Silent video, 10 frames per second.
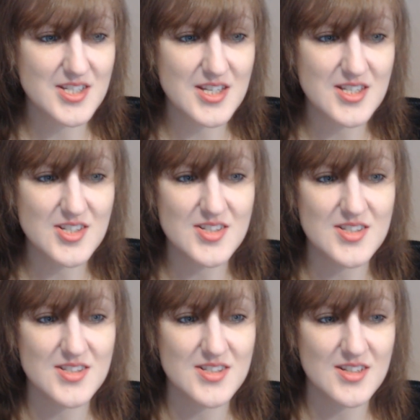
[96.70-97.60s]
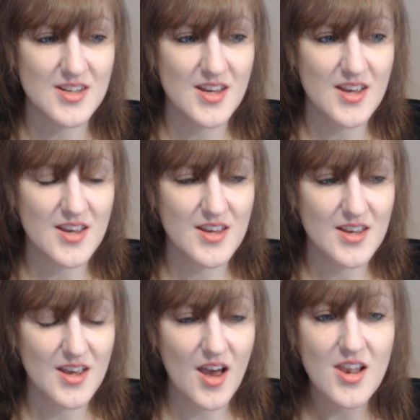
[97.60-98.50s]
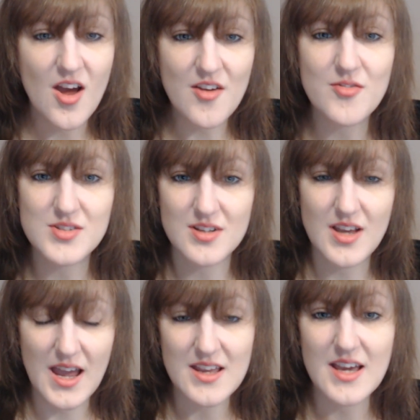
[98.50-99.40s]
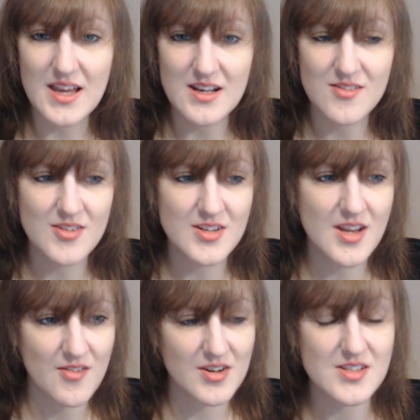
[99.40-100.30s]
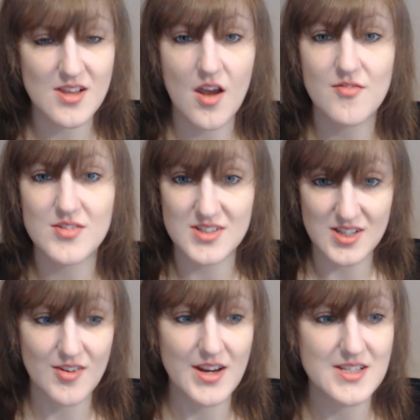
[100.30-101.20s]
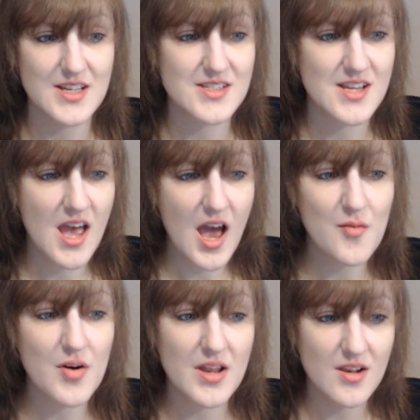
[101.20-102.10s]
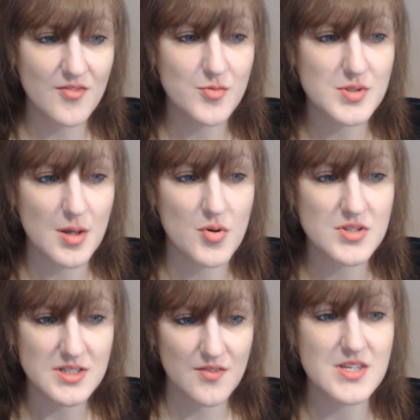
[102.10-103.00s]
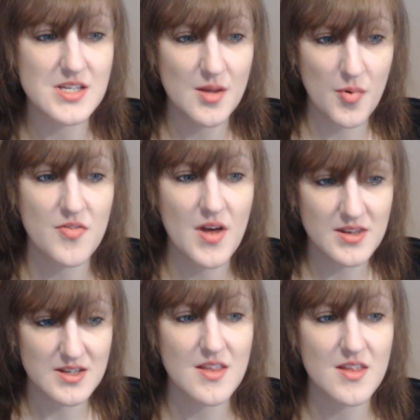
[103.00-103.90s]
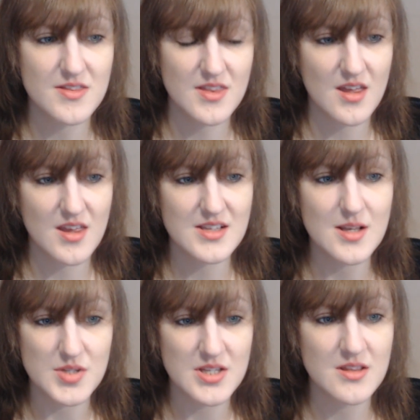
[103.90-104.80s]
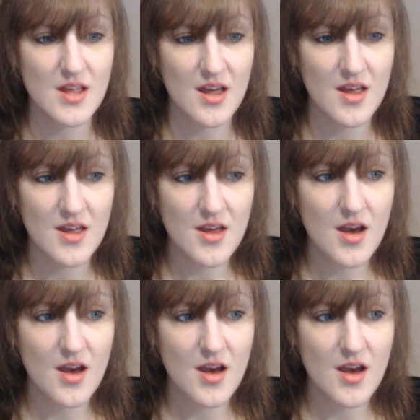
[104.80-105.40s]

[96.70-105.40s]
she just her life wasn't Kayla and Erica's life wasn't the greatest. And what I loved was that positivity. They both had it that, that accepting that